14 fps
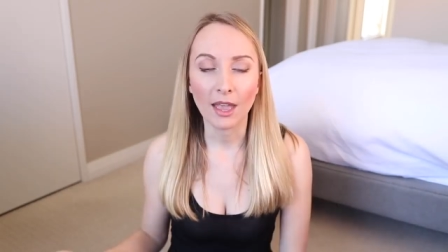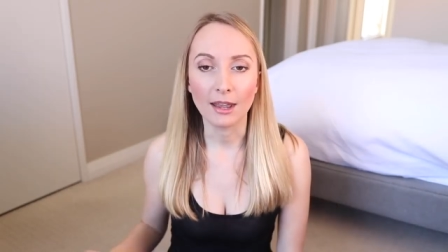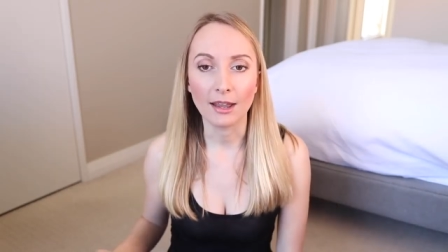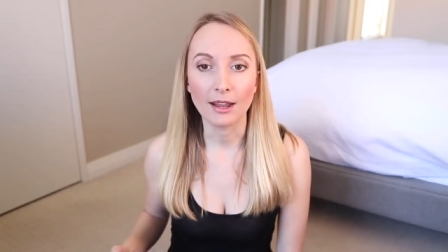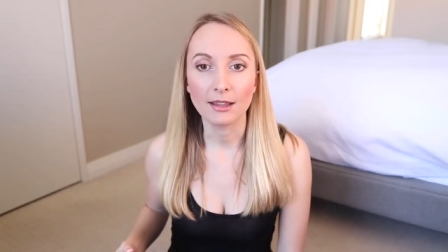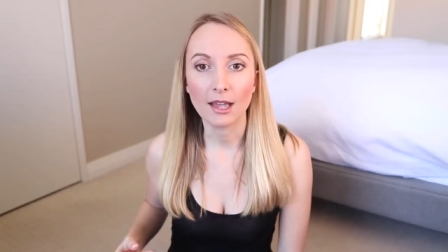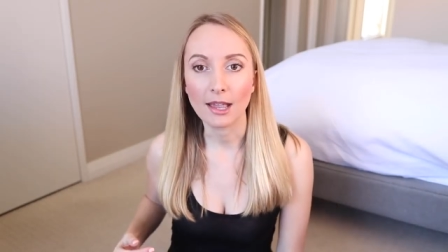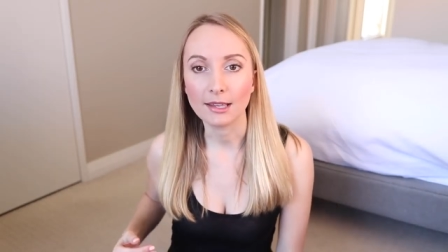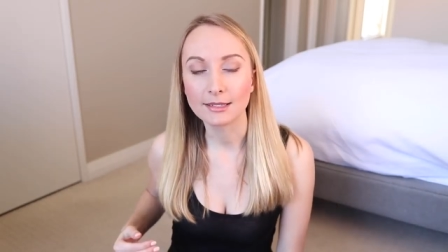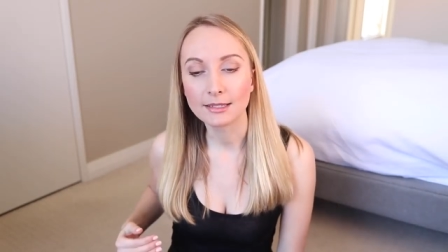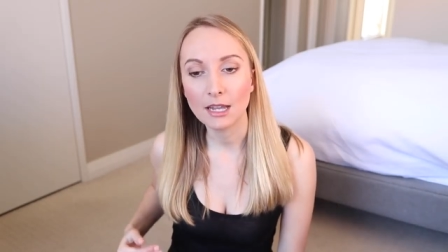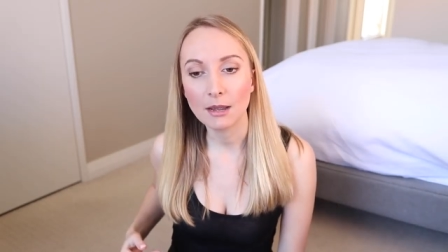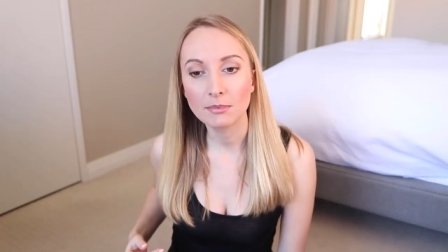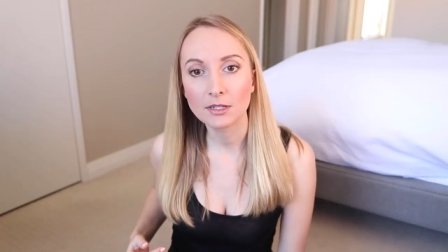and I, I
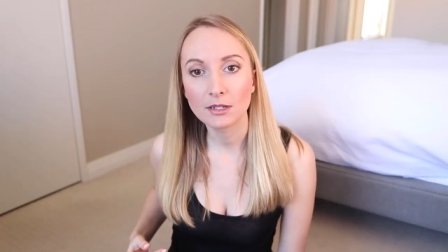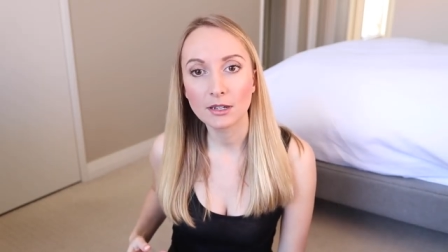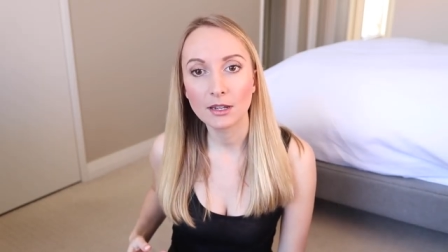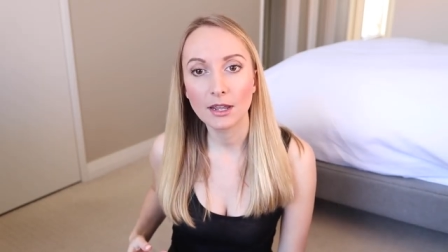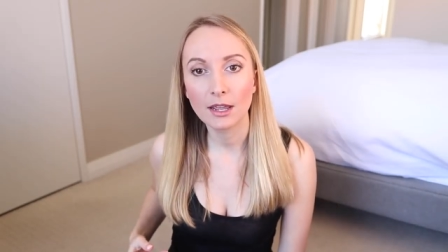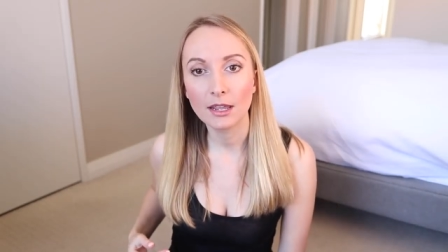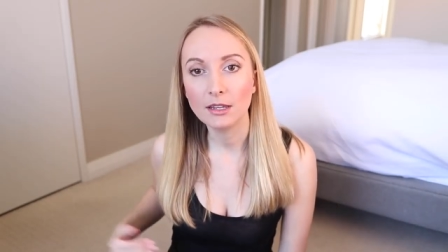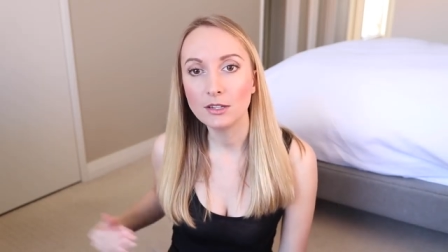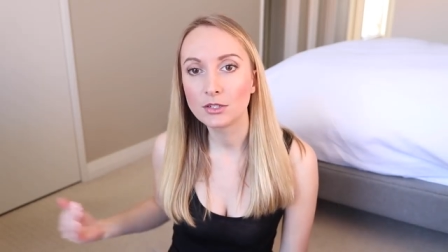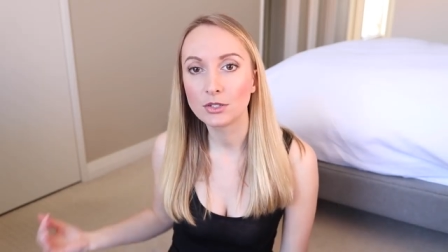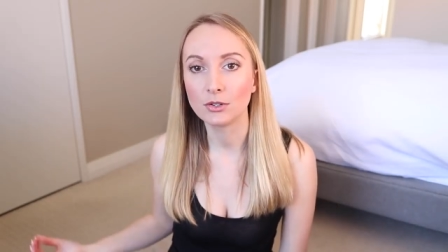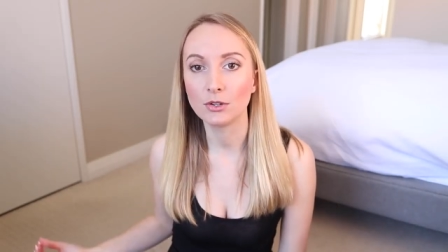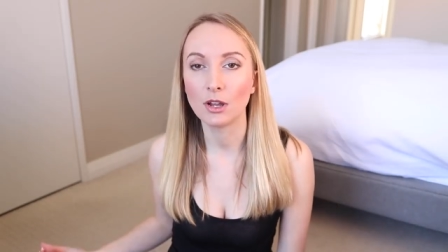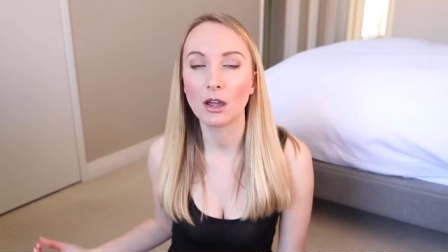stepped
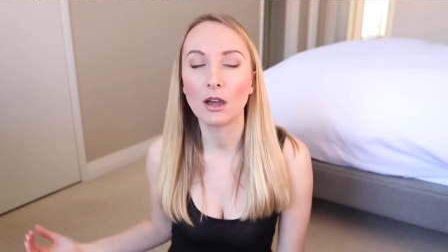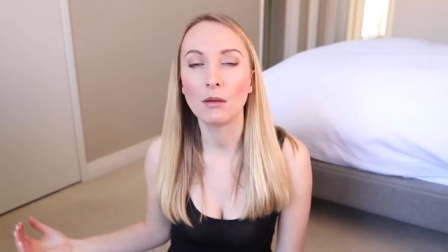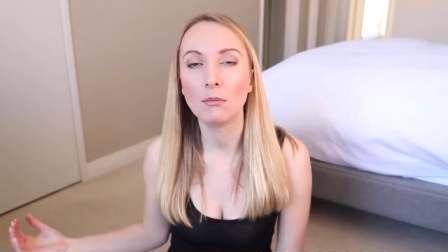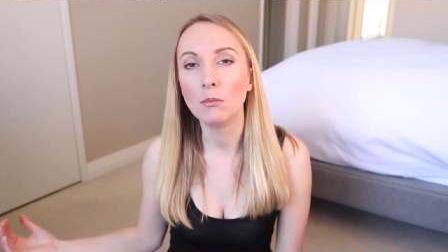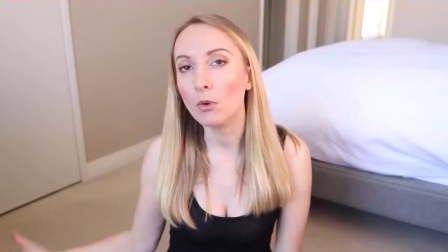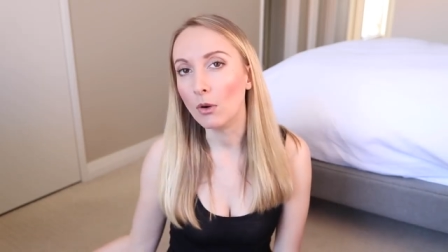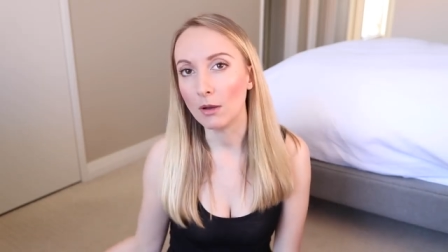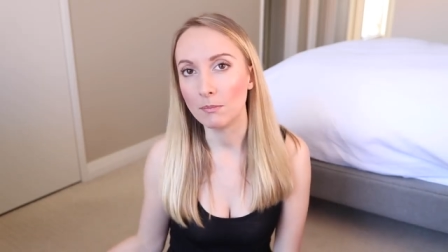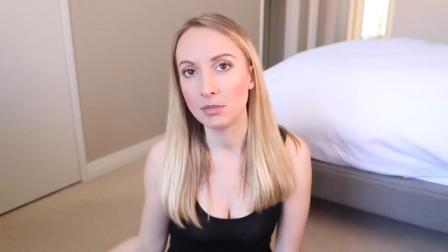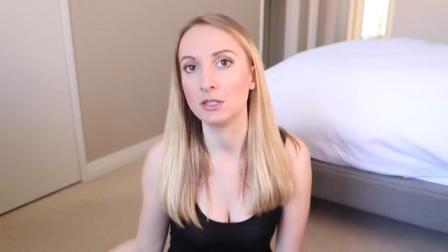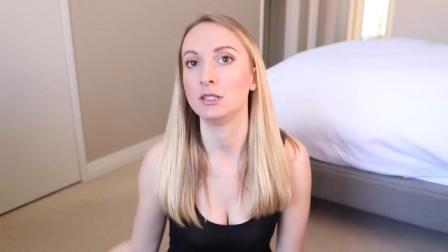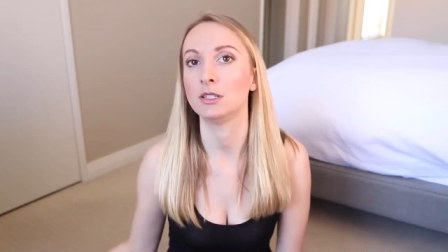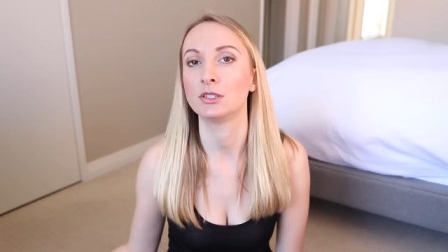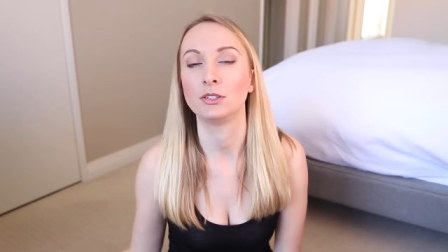into more a
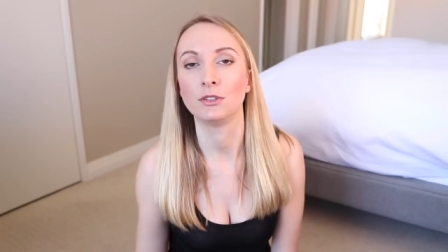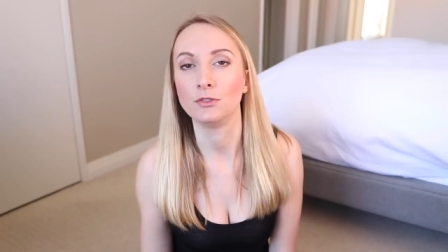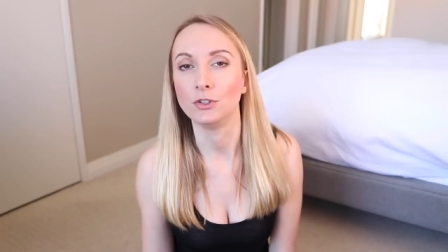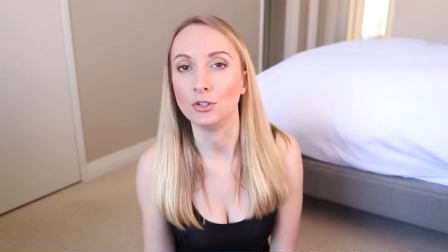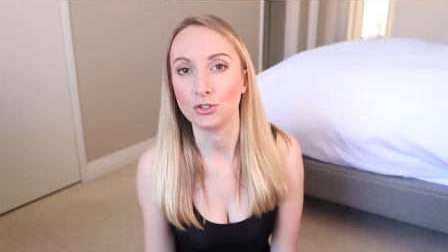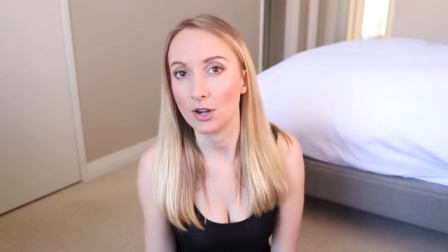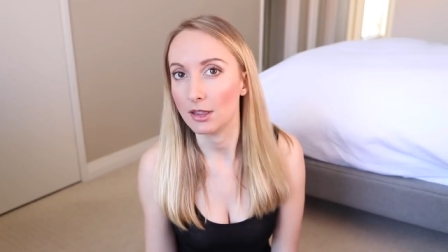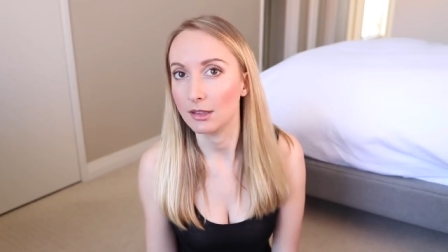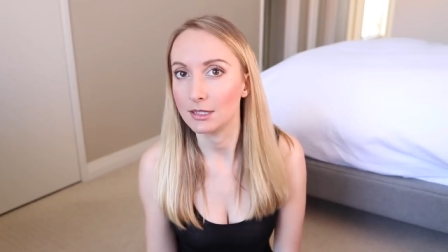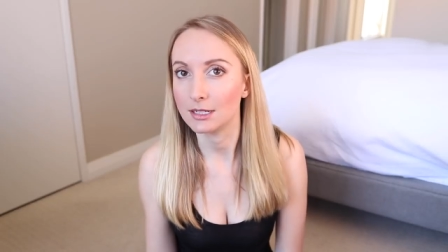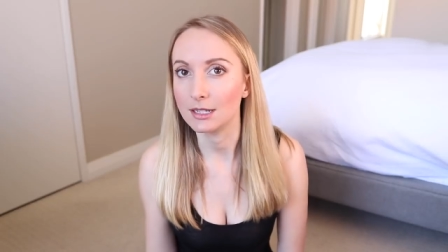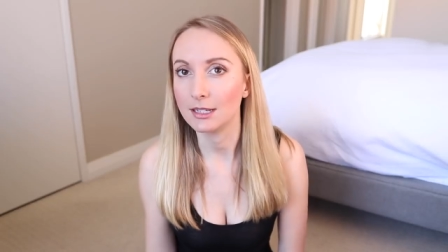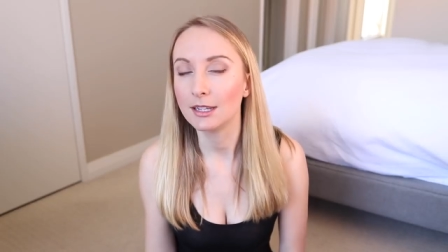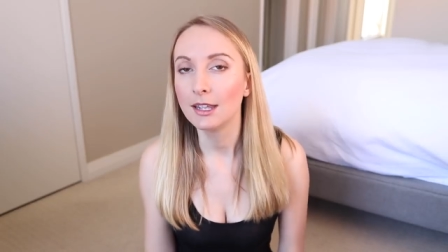position of
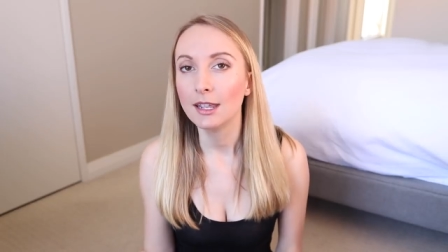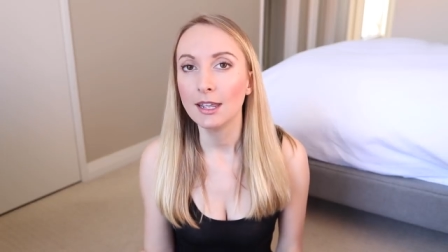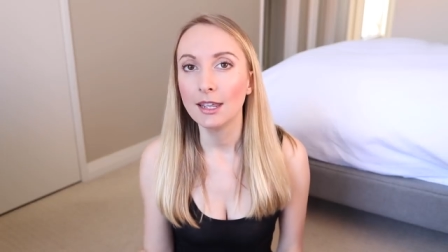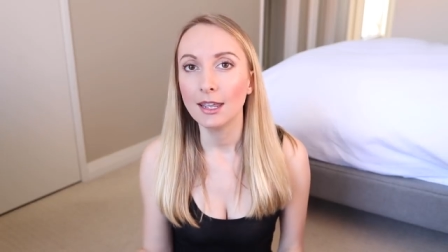neutrality